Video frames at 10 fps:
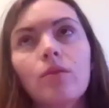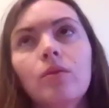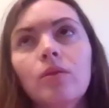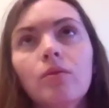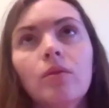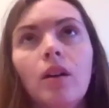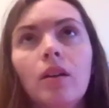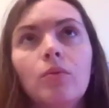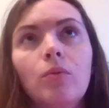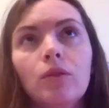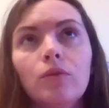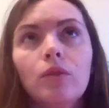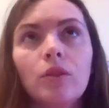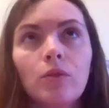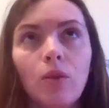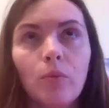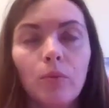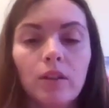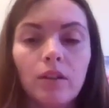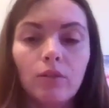So you are one of those
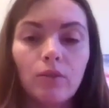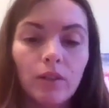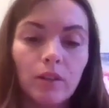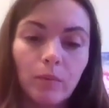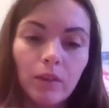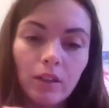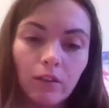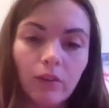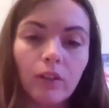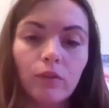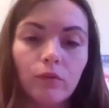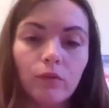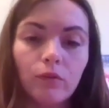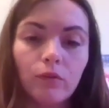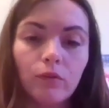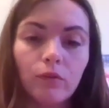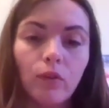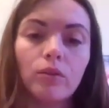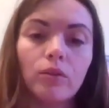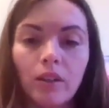companies that really specifically
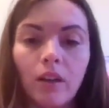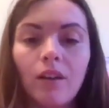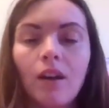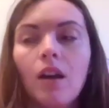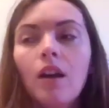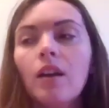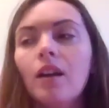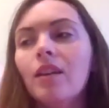focus on compressed air.